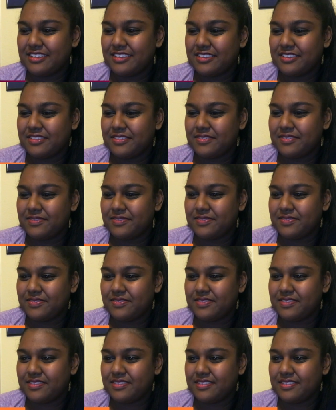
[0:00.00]

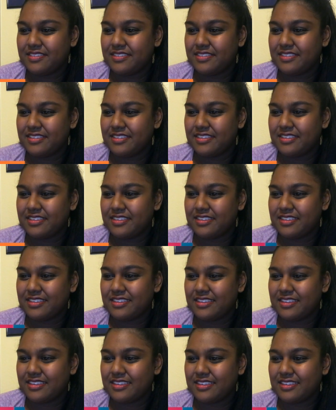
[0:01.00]

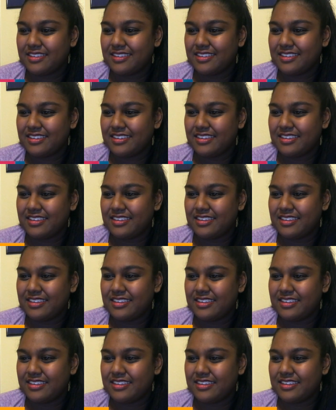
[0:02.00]

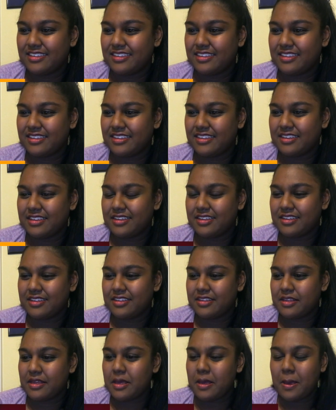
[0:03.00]

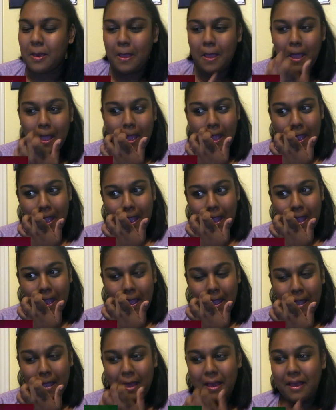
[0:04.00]

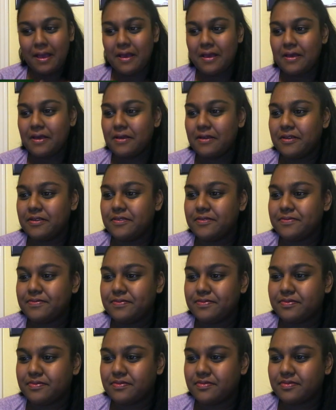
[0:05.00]

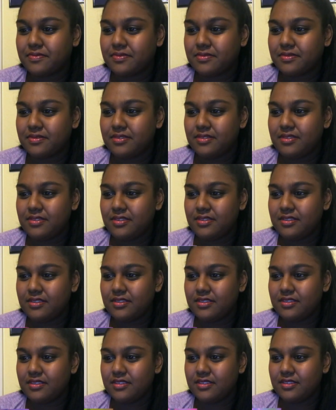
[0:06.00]

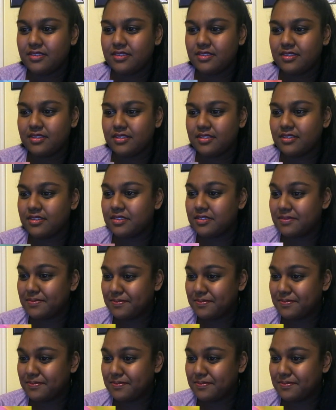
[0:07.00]
(silence)